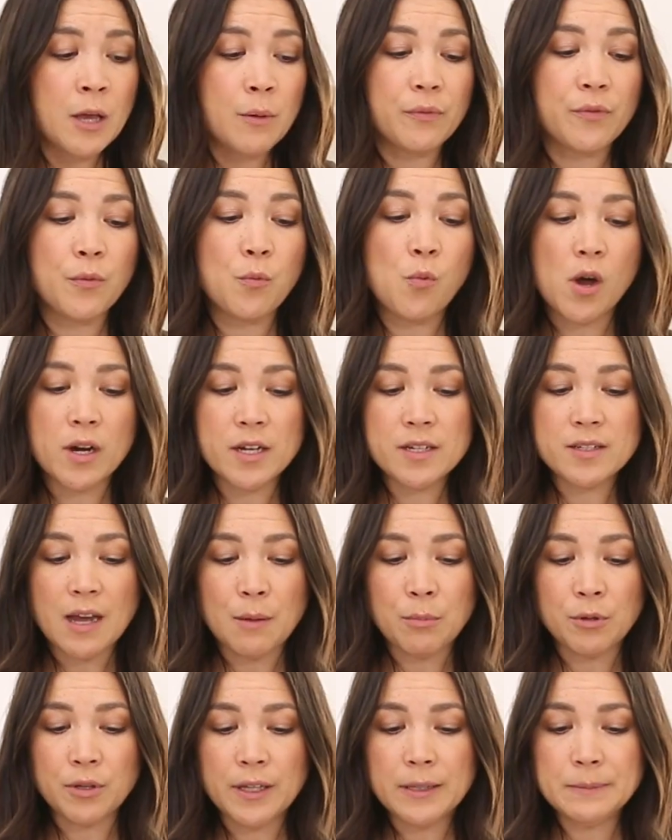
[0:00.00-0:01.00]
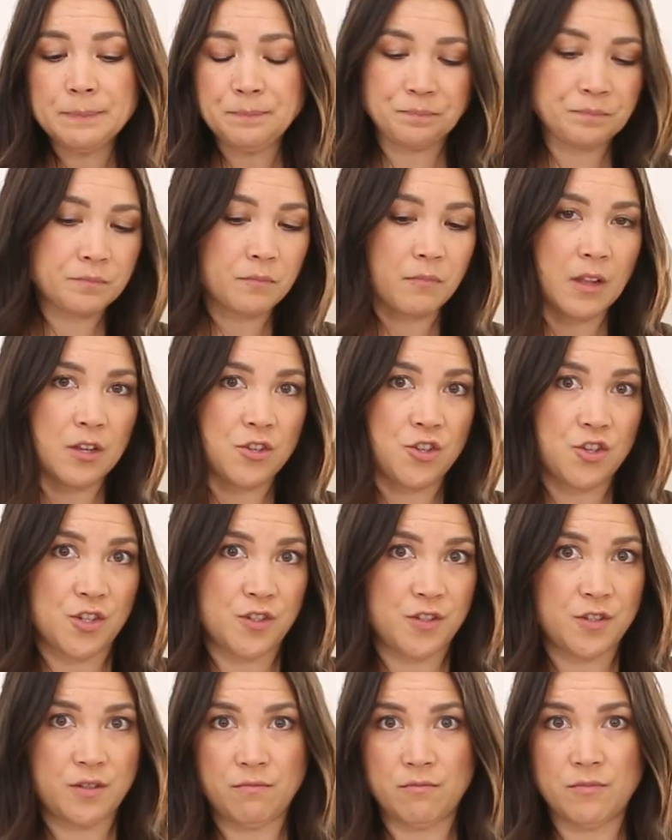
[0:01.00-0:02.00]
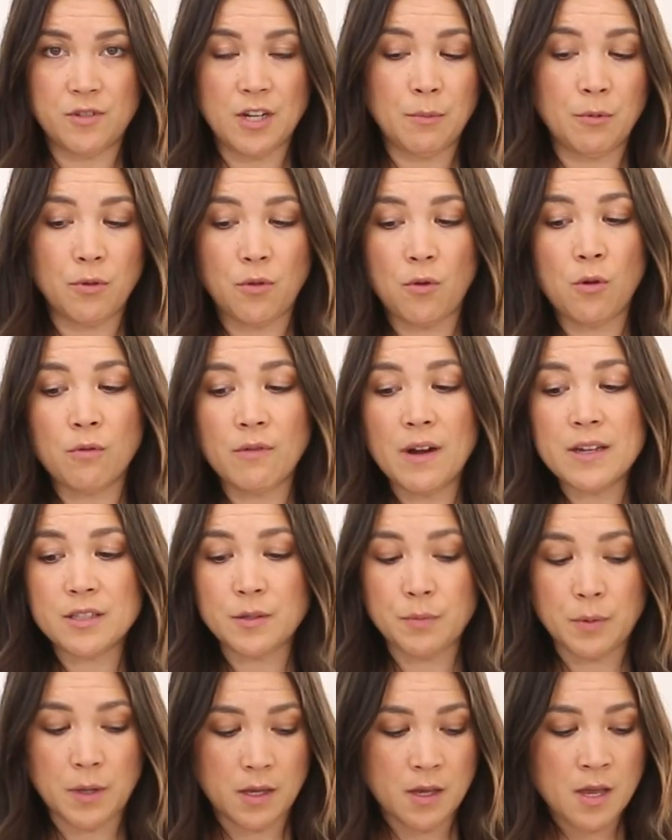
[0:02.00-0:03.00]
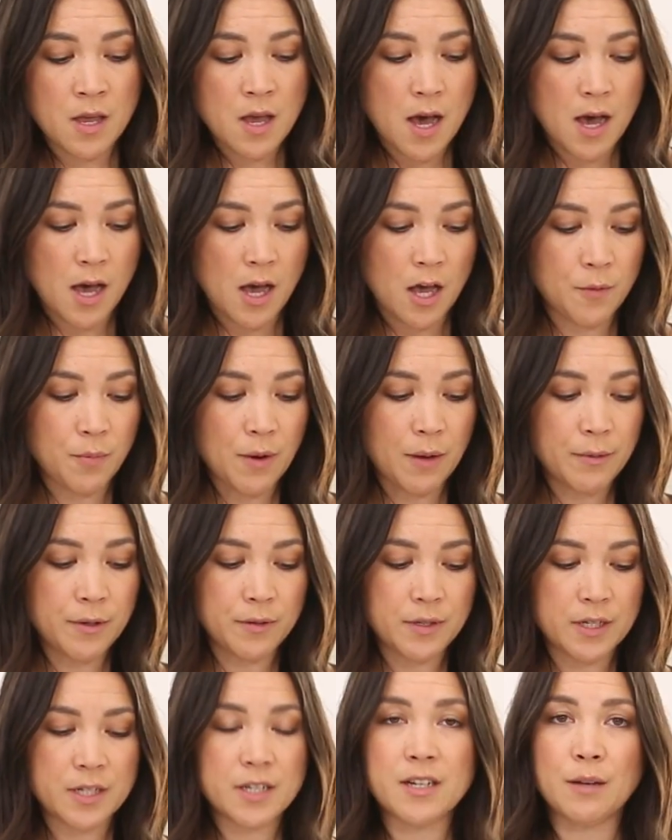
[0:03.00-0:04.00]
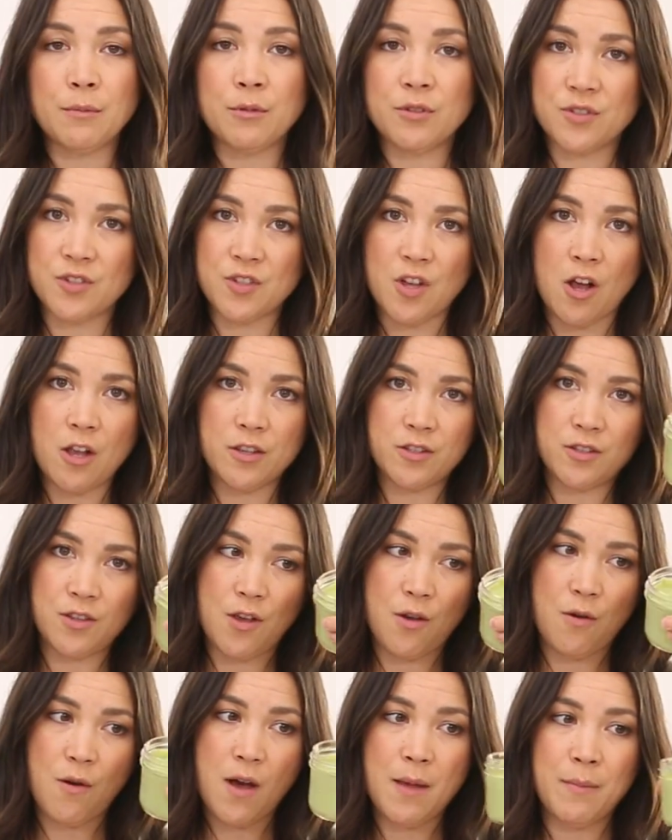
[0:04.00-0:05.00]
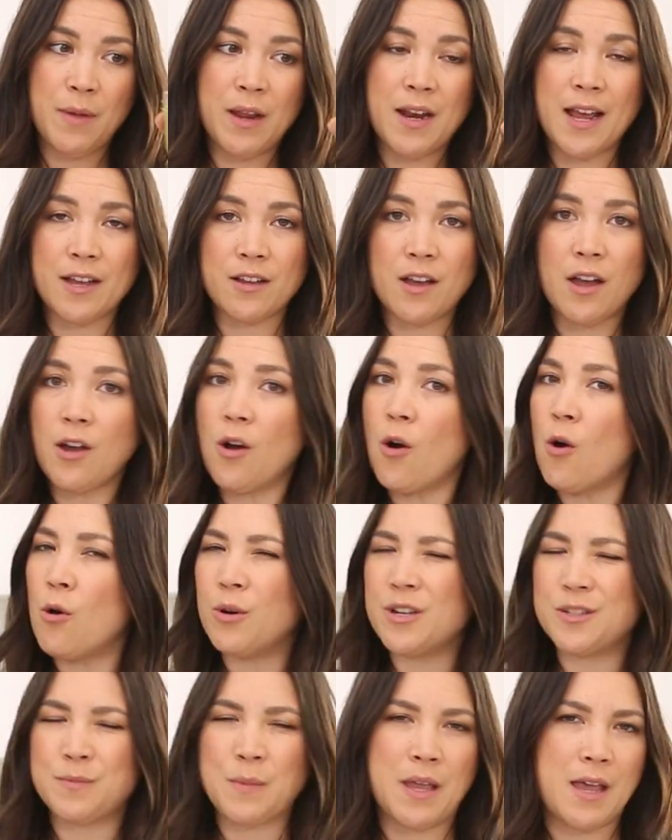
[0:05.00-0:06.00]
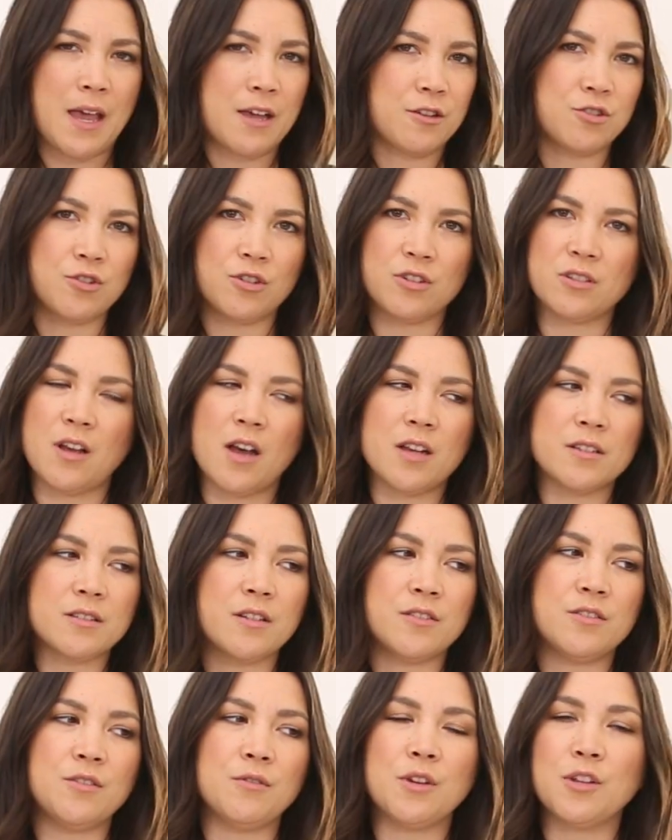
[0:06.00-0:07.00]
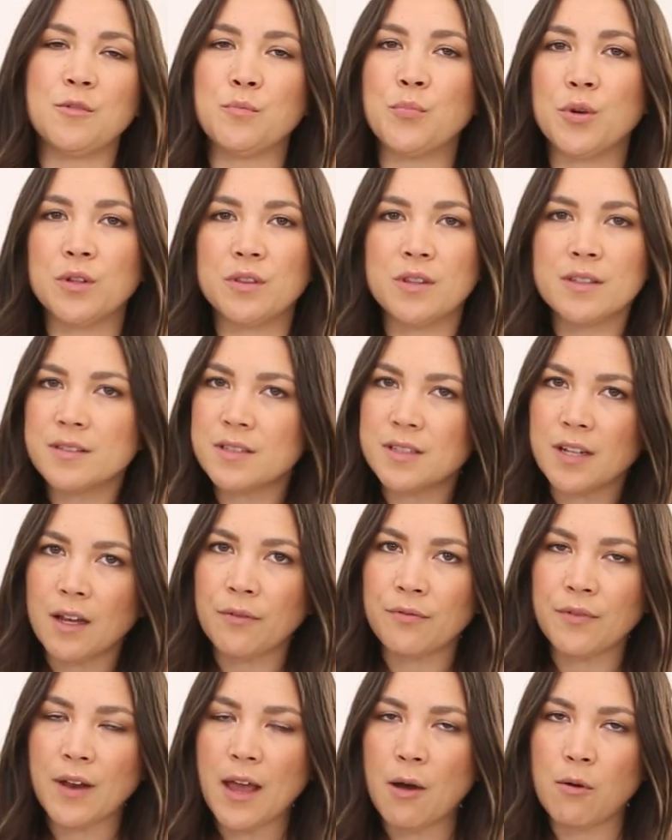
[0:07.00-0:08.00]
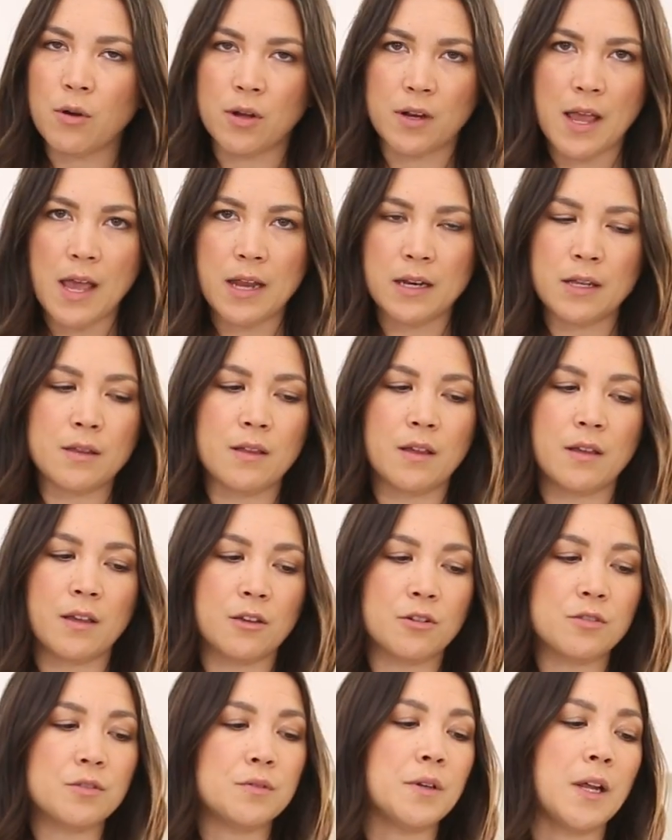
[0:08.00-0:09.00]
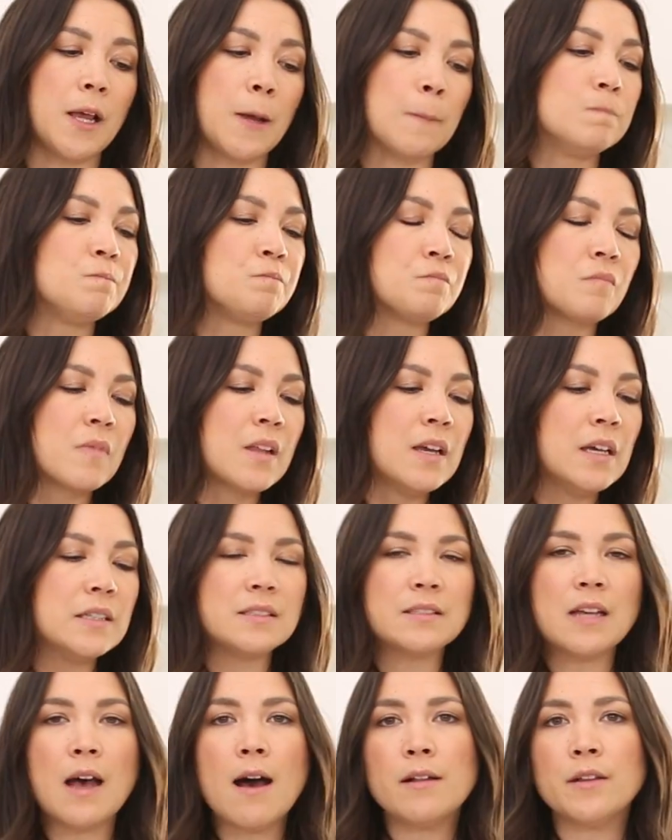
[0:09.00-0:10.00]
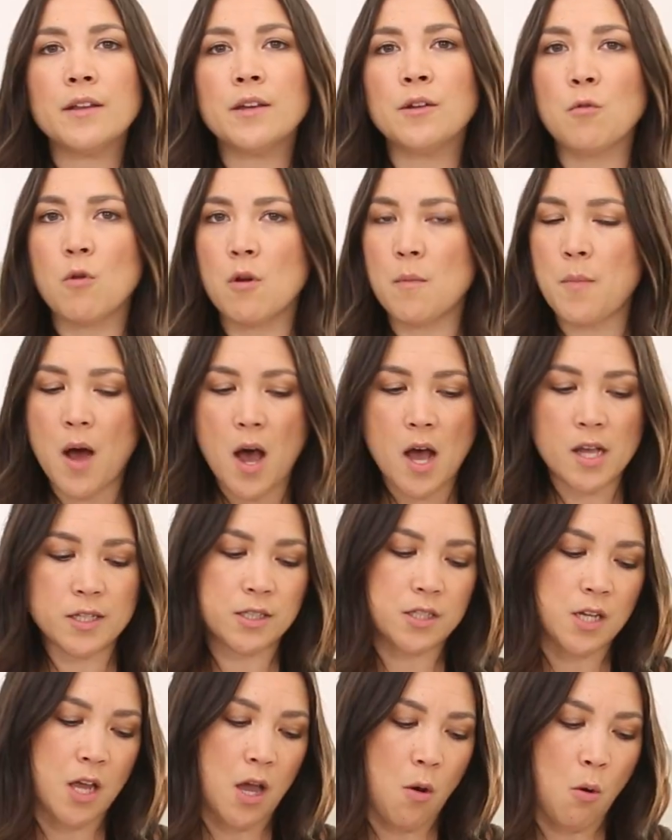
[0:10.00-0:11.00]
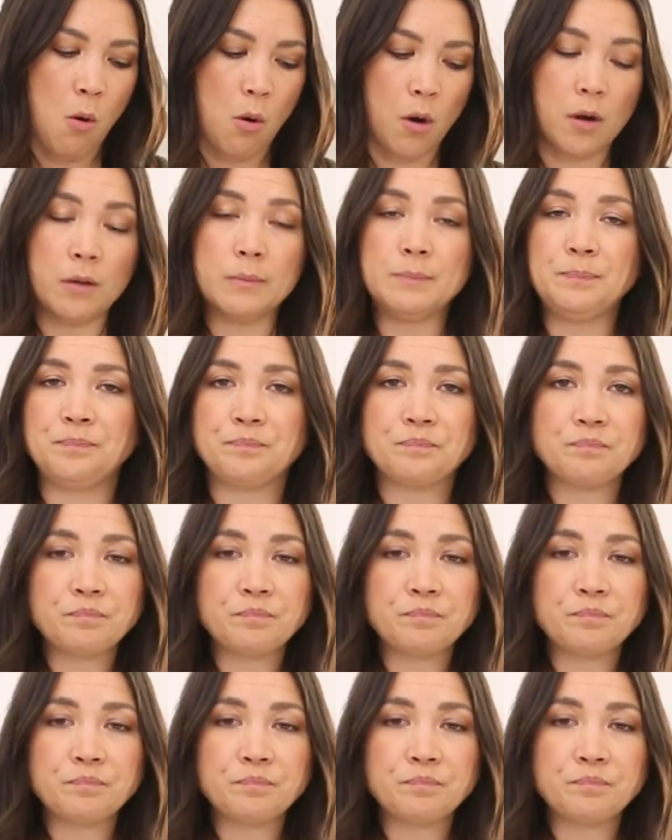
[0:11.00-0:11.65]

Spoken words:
If you want to double it, just double the whole recipe. You probably don't need to double the sauce though. I always make extra sauce because you can put this stuff now on anything, including salad or pasta or